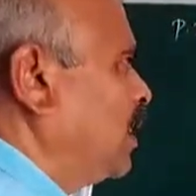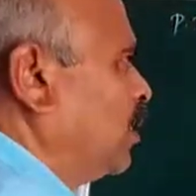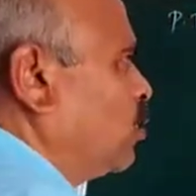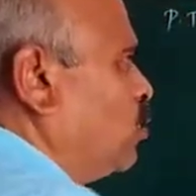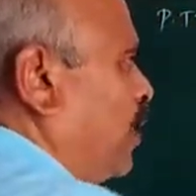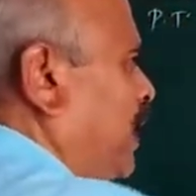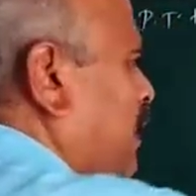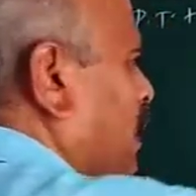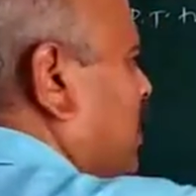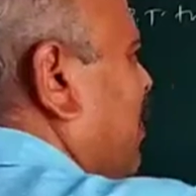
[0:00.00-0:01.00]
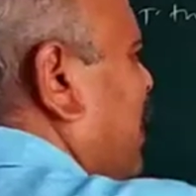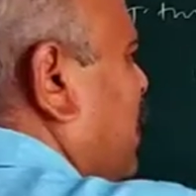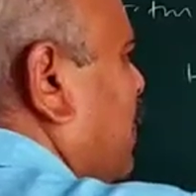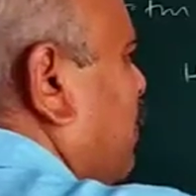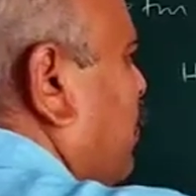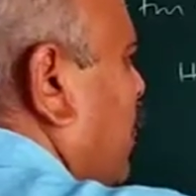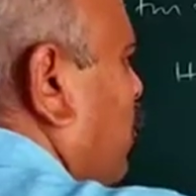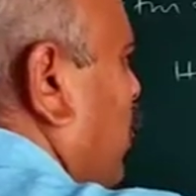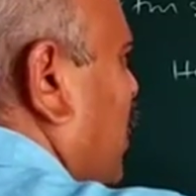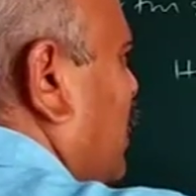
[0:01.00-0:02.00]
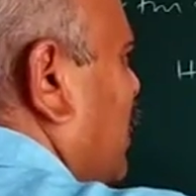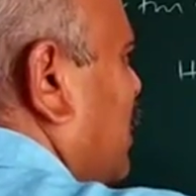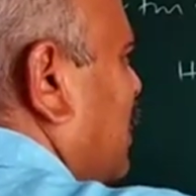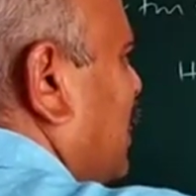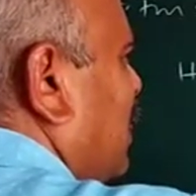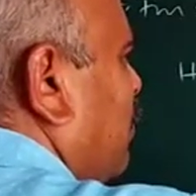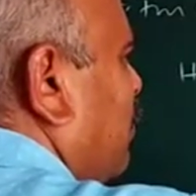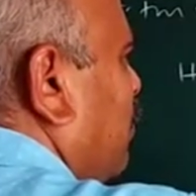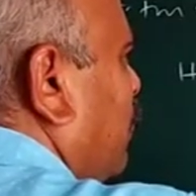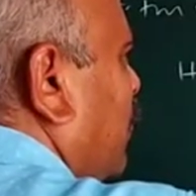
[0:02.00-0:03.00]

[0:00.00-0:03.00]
Now to find the limit, what is Sn?